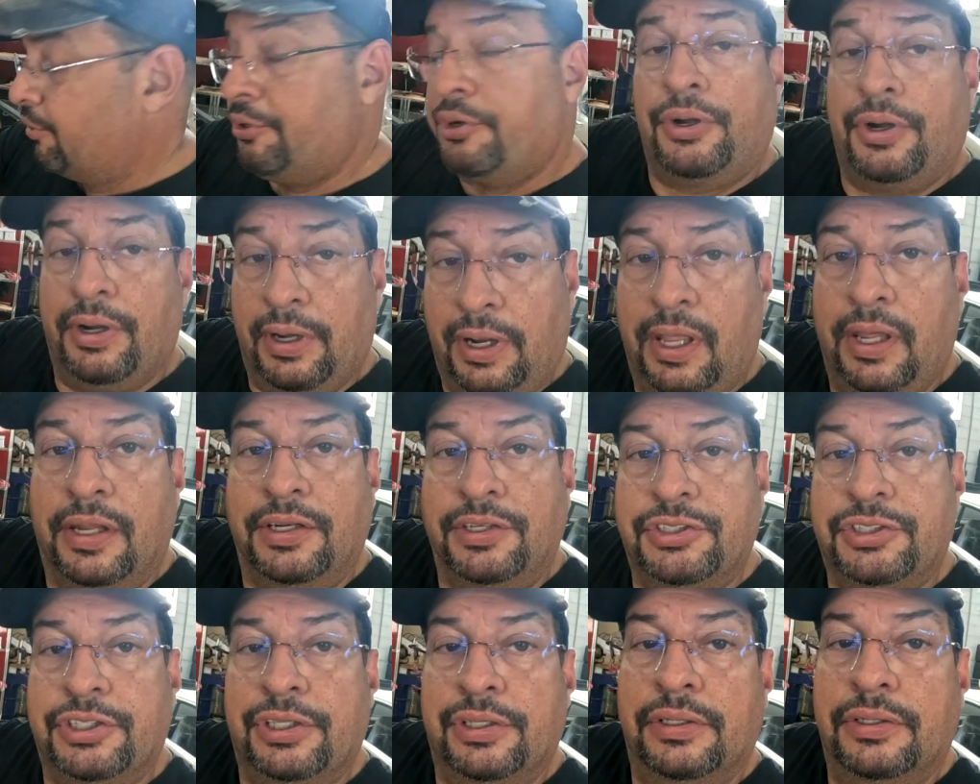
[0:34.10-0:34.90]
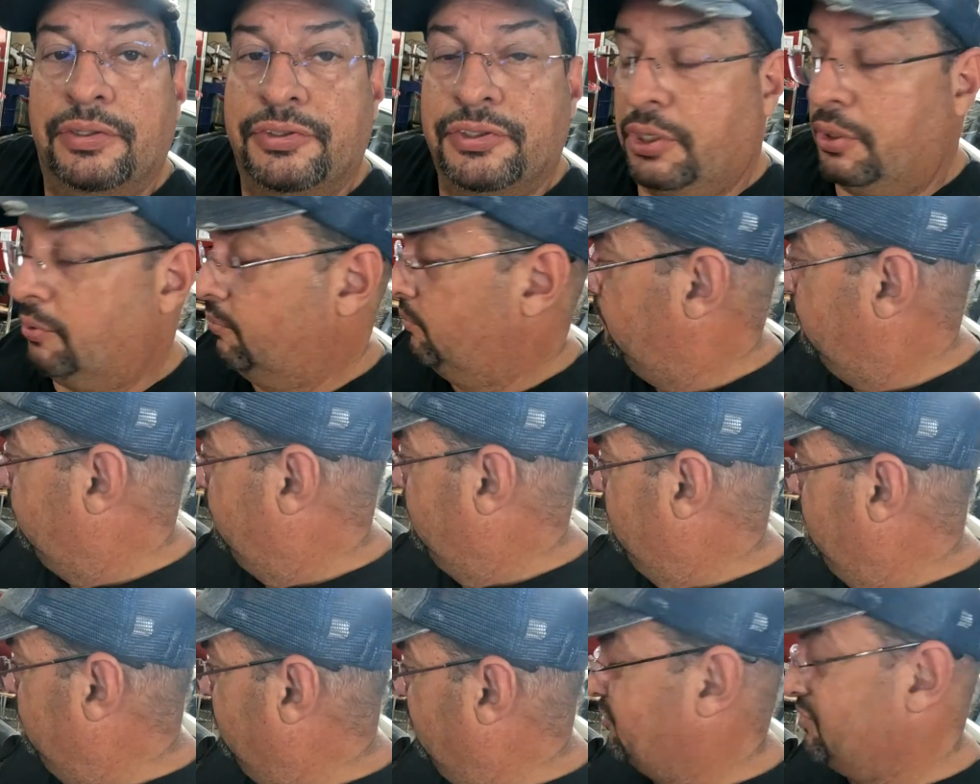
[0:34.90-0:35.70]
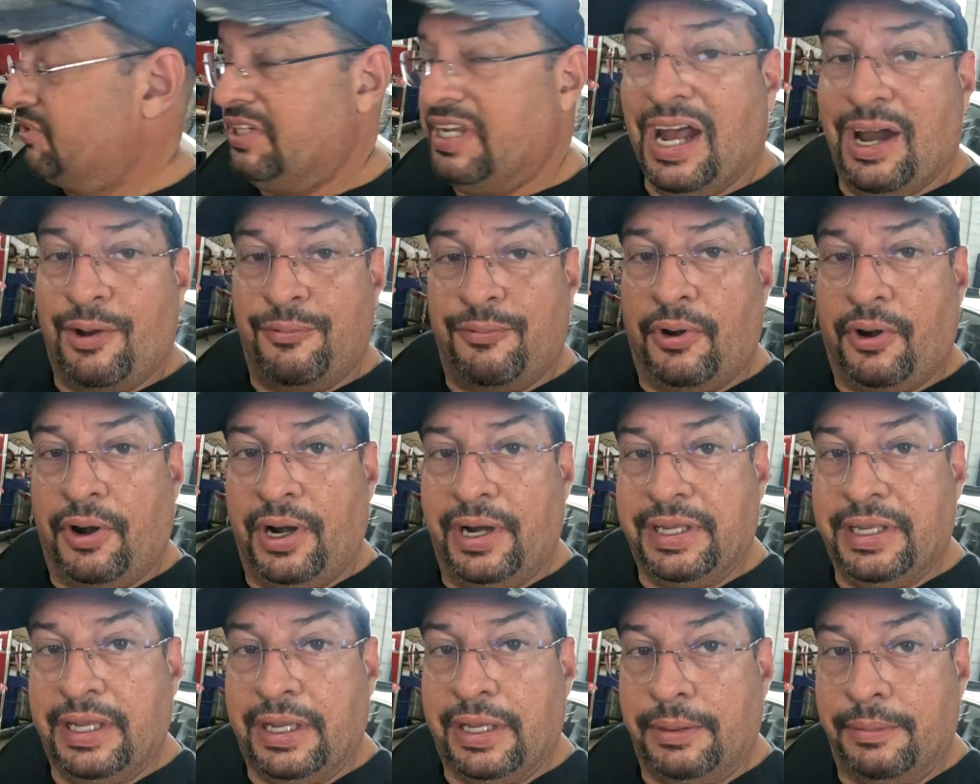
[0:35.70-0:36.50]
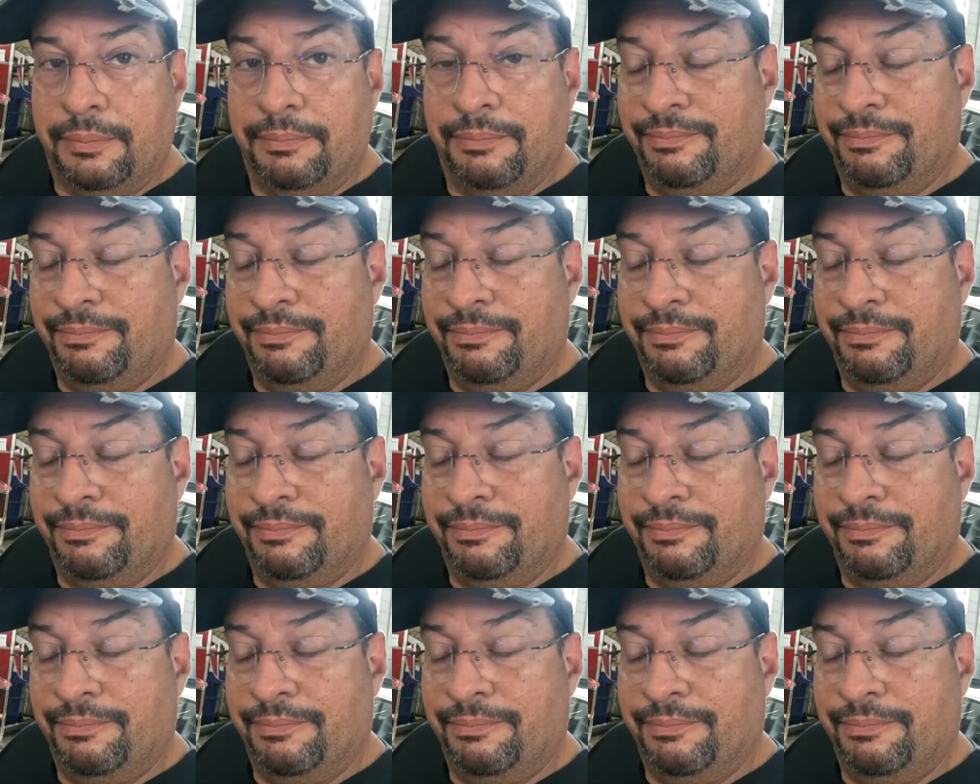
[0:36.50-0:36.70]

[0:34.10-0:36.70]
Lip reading: during lunch, so we'll see how far I get.